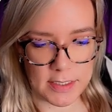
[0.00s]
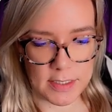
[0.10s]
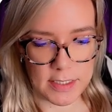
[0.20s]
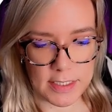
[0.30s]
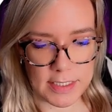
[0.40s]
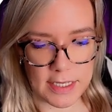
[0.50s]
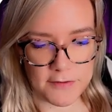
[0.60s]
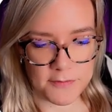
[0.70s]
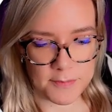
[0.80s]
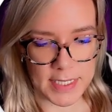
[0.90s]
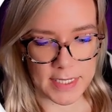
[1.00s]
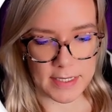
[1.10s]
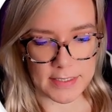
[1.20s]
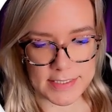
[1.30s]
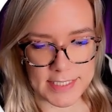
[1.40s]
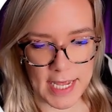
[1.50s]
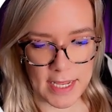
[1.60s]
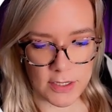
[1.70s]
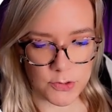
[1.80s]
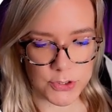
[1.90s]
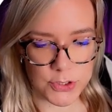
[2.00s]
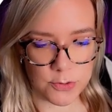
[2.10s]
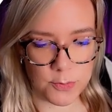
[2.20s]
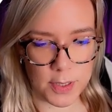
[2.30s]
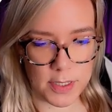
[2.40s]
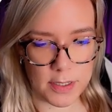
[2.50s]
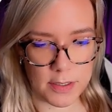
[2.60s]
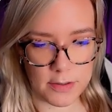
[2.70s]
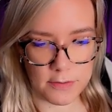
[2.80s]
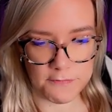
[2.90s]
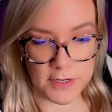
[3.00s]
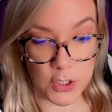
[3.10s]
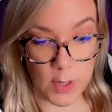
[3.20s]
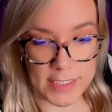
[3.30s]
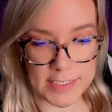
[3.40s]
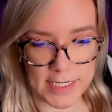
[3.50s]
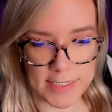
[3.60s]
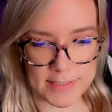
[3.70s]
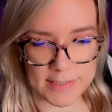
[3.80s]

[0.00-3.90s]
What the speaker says: give me 10 YouTube video ideas